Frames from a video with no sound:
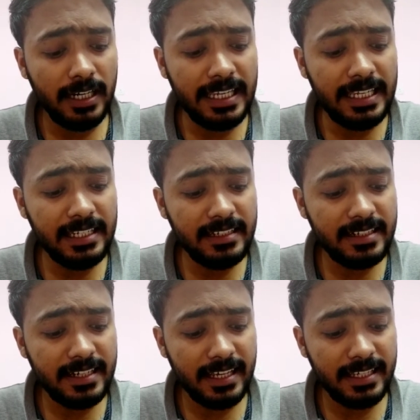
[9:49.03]
your
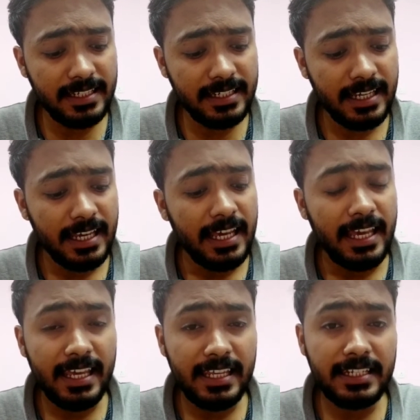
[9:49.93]
linear size
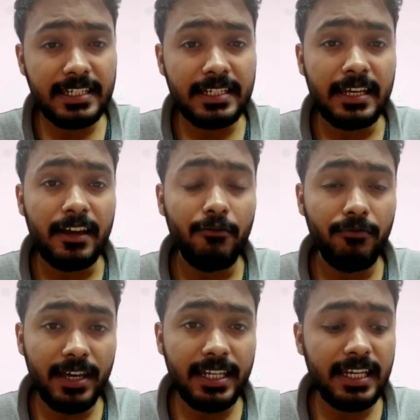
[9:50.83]
is
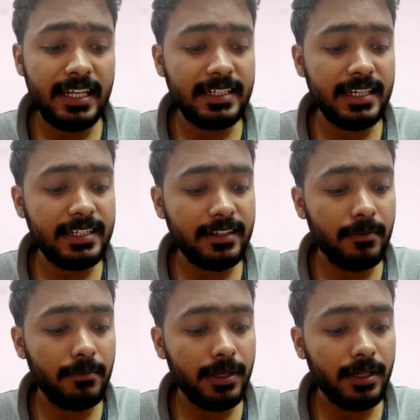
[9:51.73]
very less
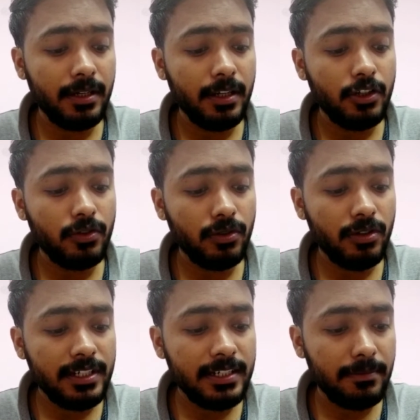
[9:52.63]
as
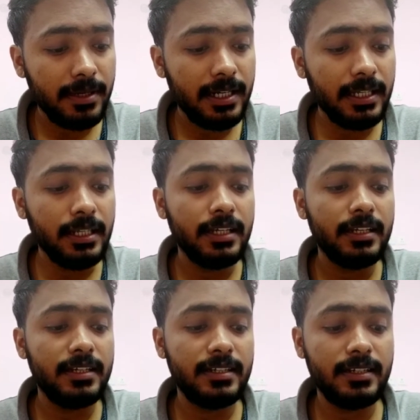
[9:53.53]
compared to your
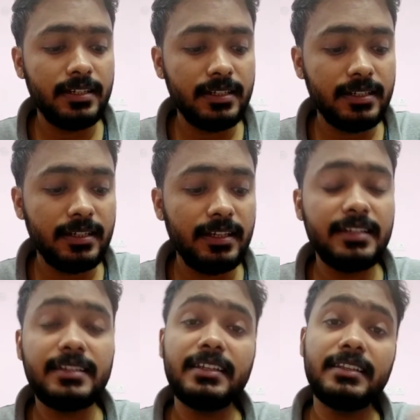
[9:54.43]
separating distance.
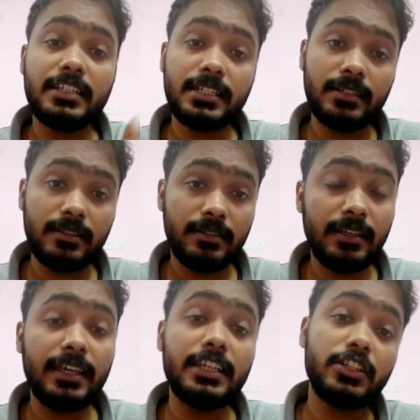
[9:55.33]
Let's say
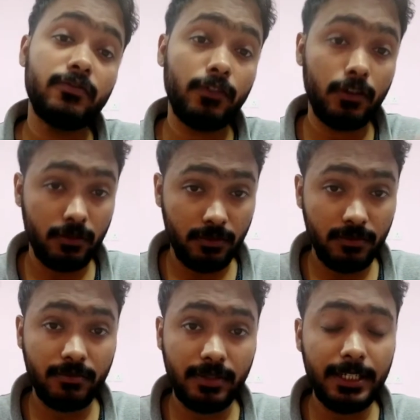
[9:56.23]
this thing is
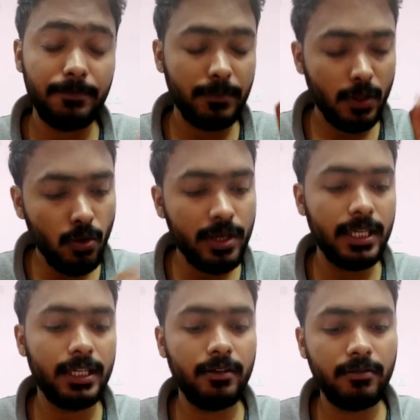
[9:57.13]
followed, right?
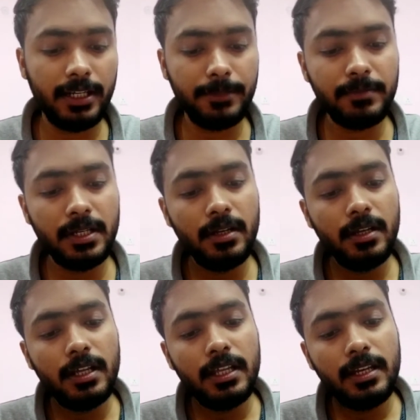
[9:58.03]
Okay, great.
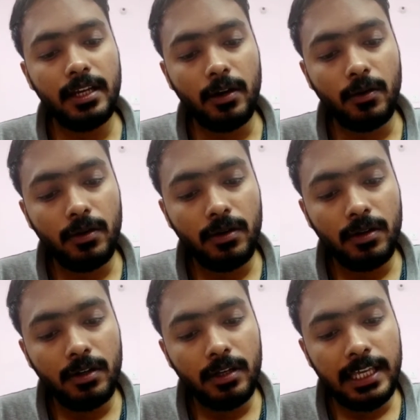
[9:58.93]

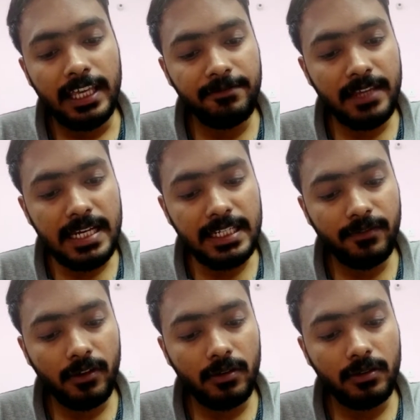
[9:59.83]
Now If
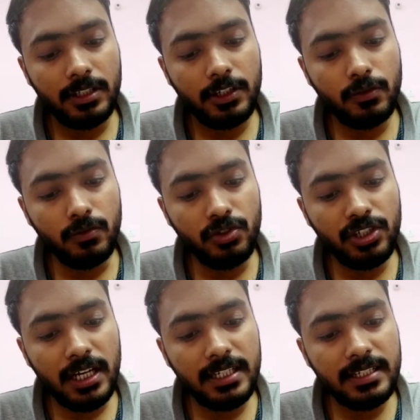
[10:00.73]
that is followed, the
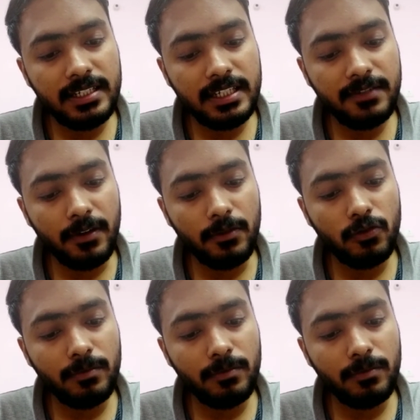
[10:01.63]
two charges is